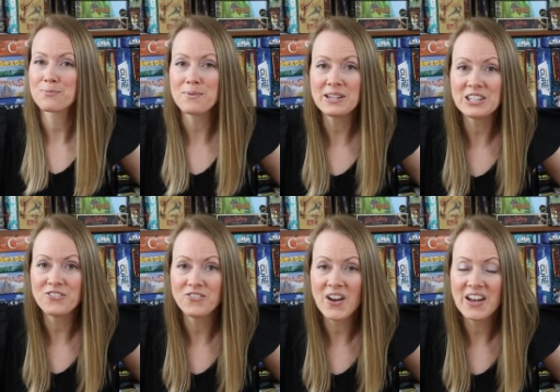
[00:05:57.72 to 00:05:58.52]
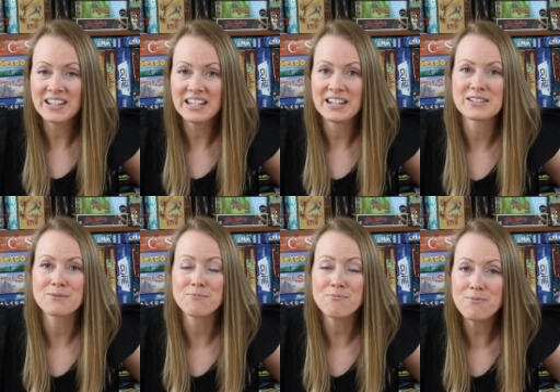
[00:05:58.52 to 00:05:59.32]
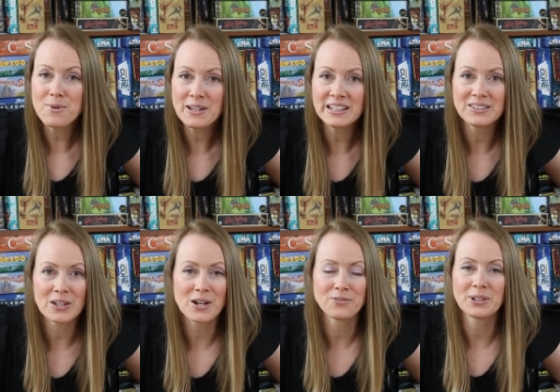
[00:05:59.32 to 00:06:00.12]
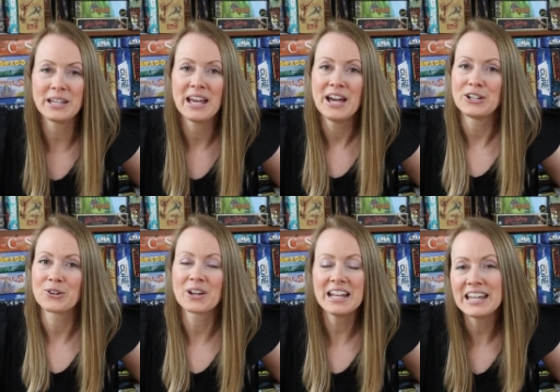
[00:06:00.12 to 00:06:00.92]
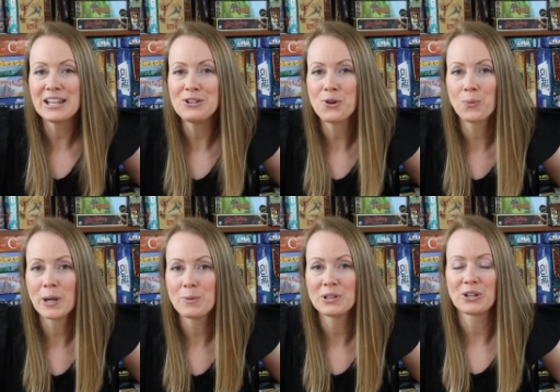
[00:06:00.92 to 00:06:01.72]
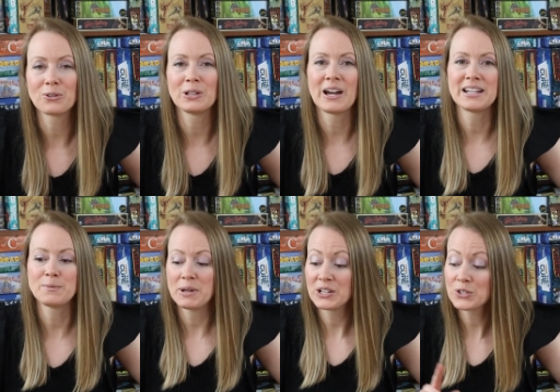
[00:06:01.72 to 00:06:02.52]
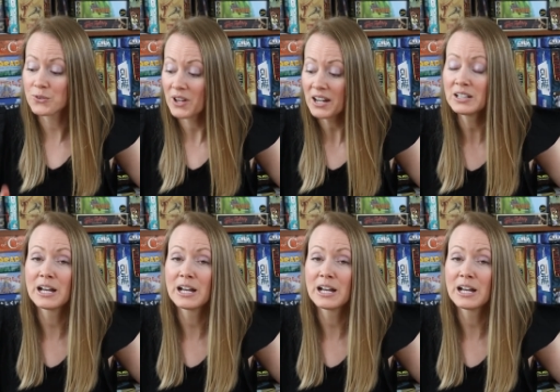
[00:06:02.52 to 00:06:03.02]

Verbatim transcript: really fun. It's really lovely. You're going to get in your way with your lines because you're not